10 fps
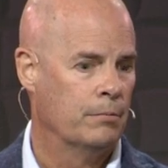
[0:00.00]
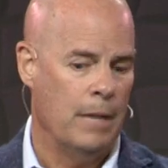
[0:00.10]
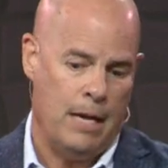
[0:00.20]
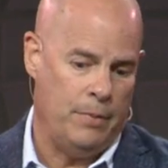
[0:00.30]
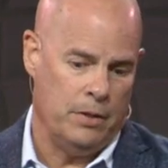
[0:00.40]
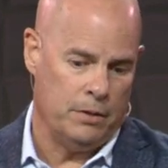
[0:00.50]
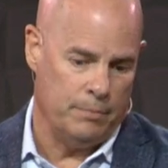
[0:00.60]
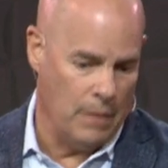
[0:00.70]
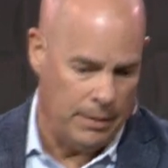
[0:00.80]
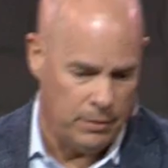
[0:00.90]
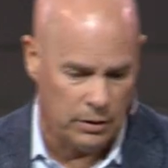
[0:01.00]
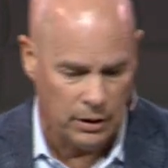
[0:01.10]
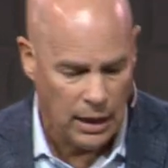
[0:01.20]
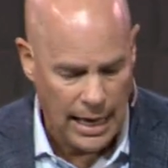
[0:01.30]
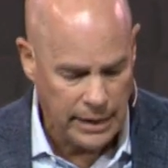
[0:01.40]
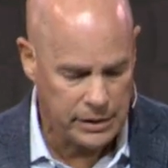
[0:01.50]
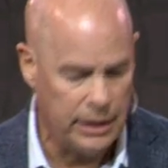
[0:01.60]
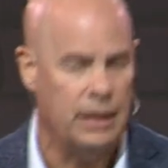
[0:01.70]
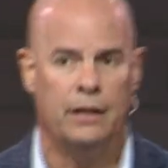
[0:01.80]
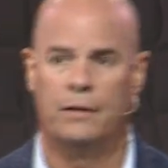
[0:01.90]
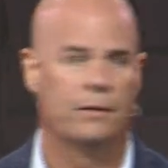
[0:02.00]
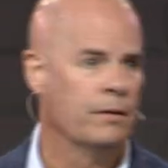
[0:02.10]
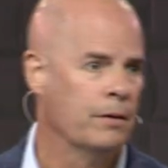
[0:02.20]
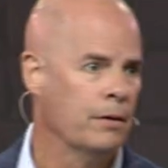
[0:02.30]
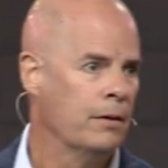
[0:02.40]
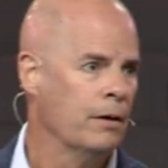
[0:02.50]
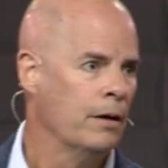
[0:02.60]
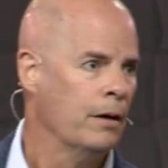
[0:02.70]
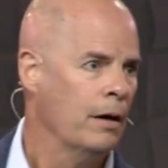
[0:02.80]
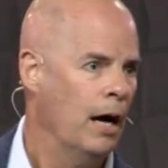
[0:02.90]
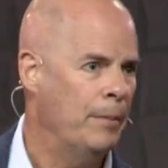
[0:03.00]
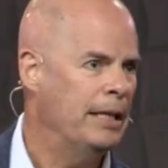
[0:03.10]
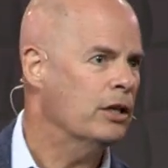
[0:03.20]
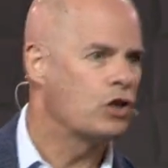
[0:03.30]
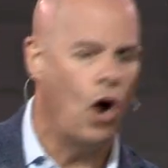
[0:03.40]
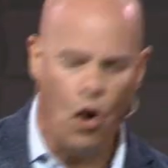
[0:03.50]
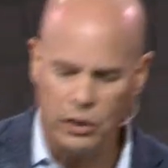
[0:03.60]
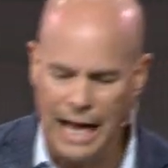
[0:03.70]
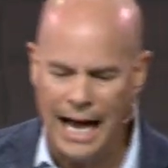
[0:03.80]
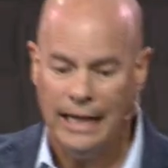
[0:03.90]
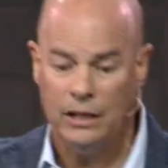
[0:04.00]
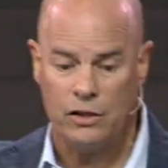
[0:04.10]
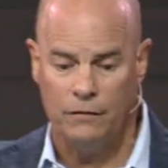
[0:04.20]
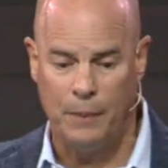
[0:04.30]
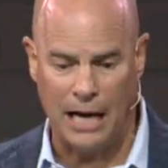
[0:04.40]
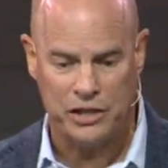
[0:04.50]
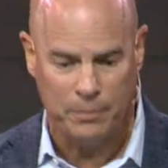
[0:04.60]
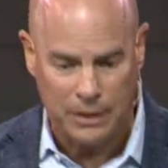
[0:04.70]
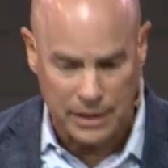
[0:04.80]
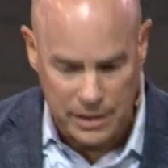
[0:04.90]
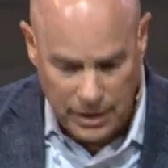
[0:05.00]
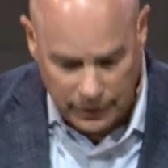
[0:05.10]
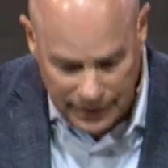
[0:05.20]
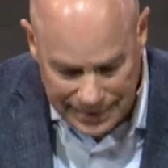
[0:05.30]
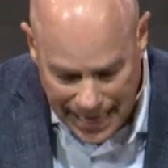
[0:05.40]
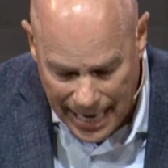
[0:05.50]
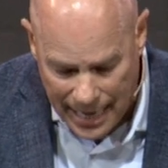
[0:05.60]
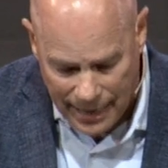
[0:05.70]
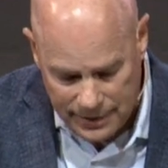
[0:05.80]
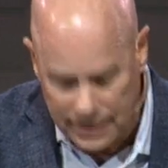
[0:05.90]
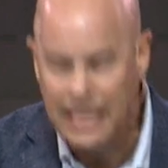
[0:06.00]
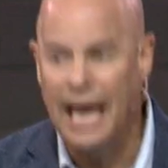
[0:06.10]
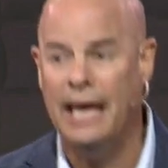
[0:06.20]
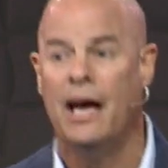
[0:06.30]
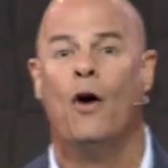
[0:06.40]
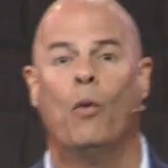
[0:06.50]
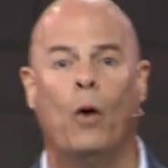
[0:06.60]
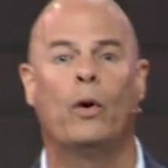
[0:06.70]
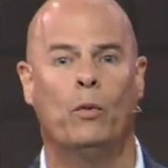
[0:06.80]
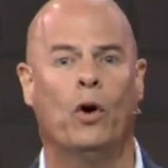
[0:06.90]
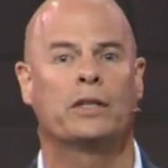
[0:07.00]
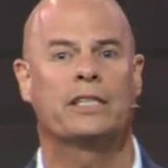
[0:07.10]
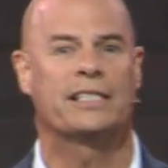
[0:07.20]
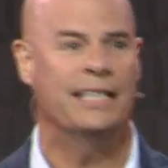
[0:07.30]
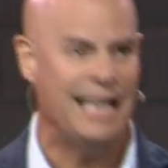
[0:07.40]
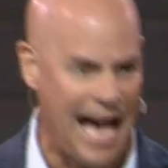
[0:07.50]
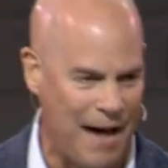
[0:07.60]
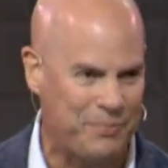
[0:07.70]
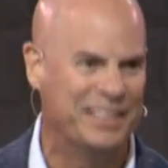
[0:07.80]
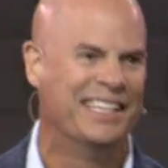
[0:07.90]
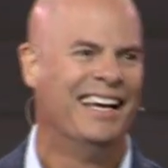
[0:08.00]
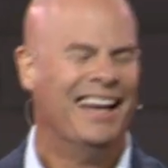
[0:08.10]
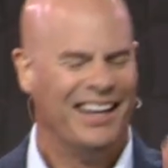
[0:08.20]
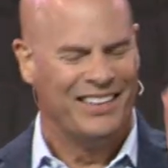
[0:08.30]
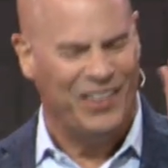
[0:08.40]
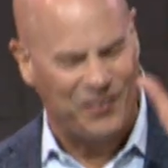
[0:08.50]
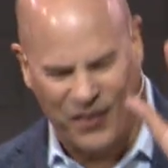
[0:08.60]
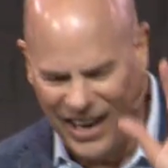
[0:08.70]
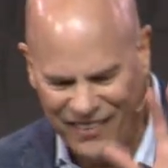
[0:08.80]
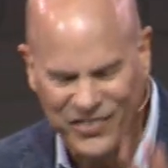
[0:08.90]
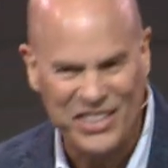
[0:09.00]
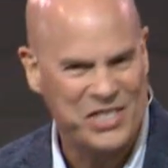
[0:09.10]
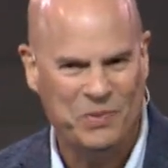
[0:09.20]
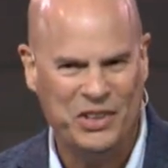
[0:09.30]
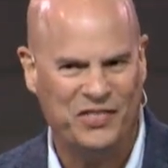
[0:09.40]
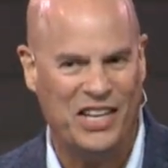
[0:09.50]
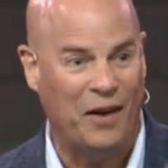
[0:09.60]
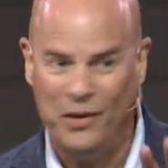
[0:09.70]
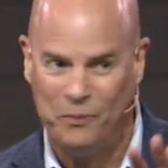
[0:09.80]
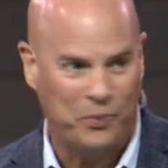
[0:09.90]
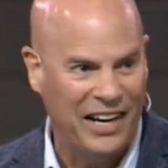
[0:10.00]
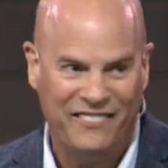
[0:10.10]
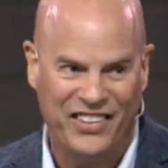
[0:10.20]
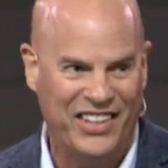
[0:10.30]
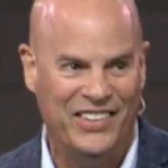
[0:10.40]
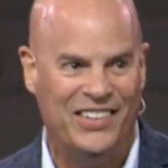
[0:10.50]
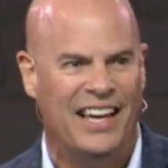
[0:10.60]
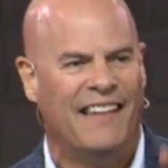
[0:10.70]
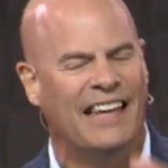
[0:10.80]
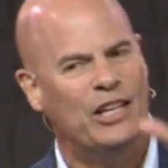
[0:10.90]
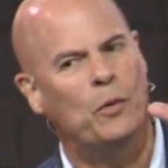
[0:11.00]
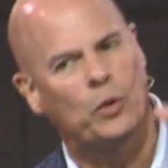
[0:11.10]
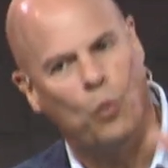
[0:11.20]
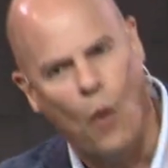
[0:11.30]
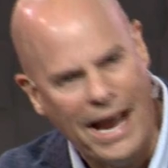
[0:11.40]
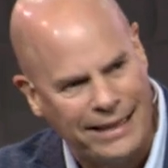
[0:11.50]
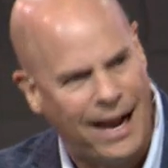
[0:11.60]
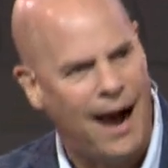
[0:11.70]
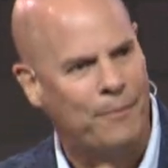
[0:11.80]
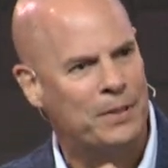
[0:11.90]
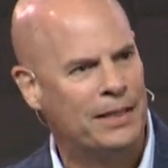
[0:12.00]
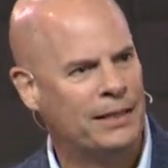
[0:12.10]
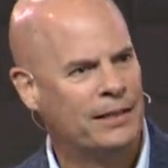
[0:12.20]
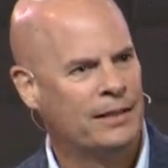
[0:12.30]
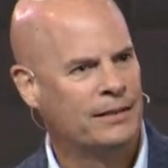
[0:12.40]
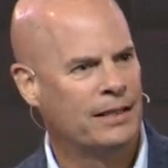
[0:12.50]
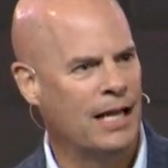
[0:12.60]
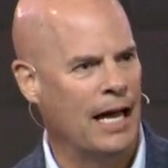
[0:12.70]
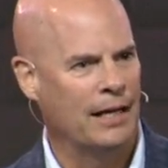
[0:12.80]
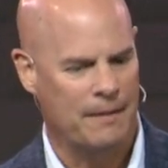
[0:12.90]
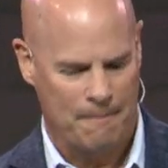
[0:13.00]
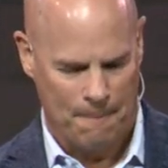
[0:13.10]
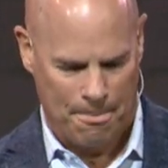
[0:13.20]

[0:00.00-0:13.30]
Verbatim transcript: Maybe you're, maybe you're lazy. I mean, there's all kinds of possibilities here. And the day, today, what we want to see happen, we're praying for the Spirit of God. We prayed for you that you would wake up today.